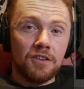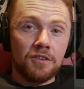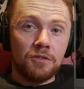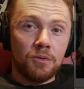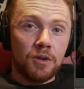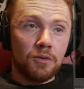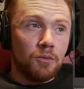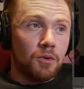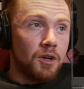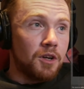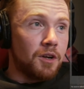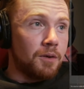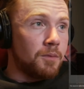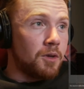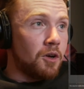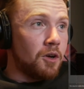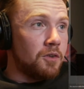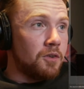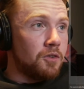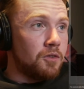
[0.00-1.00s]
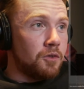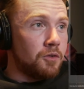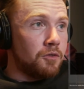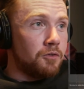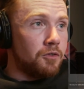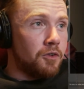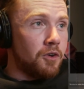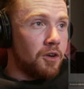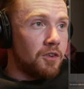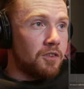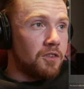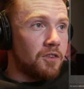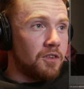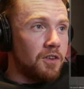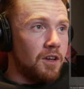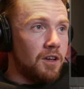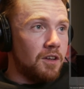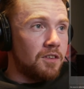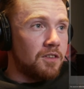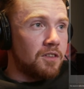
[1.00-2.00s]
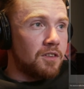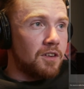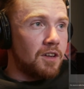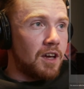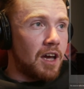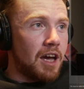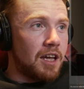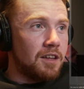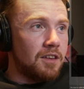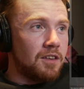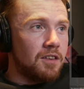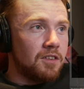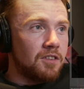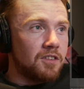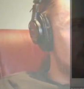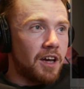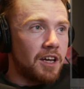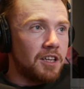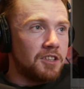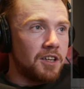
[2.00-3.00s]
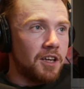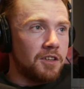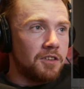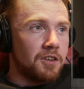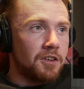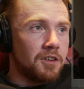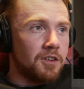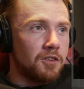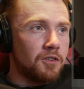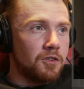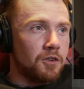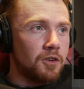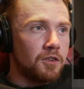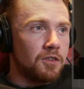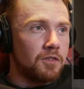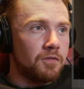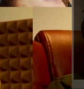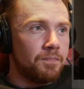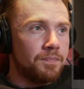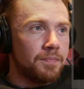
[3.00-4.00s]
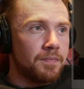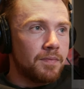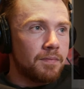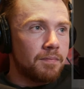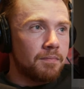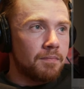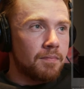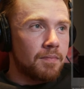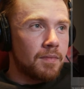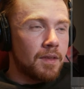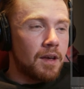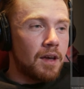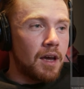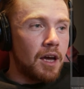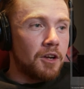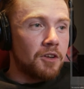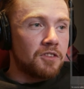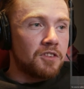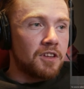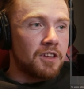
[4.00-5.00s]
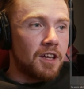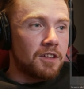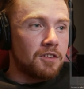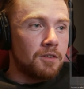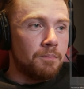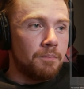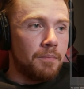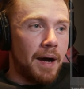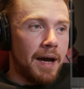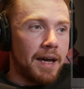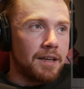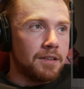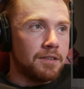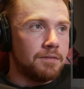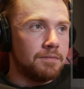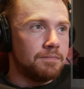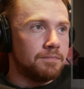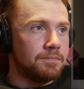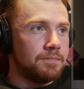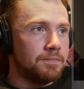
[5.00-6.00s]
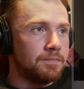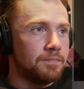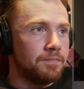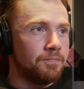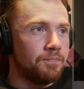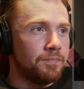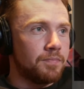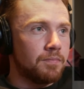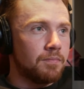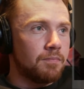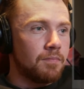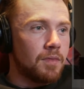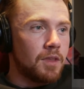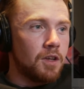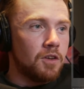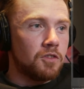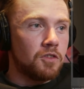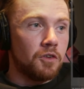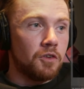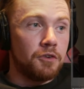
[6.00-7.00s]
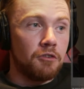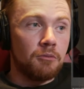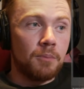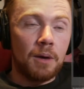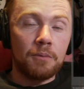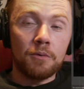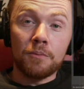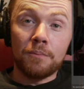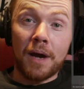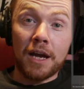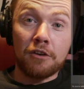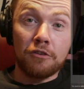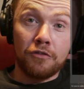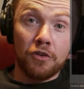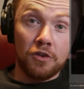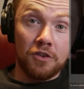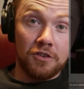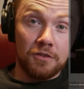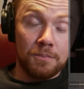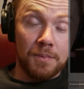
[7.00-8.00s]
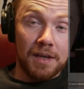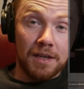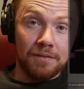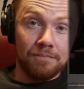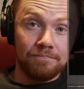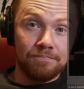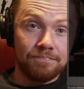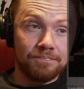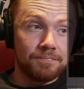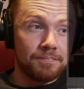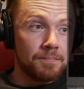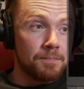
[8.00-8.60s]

And this one, what I'm going to do first is add the sidechain ducking source. And I'll set that to mic. So if you remember, microphone is me.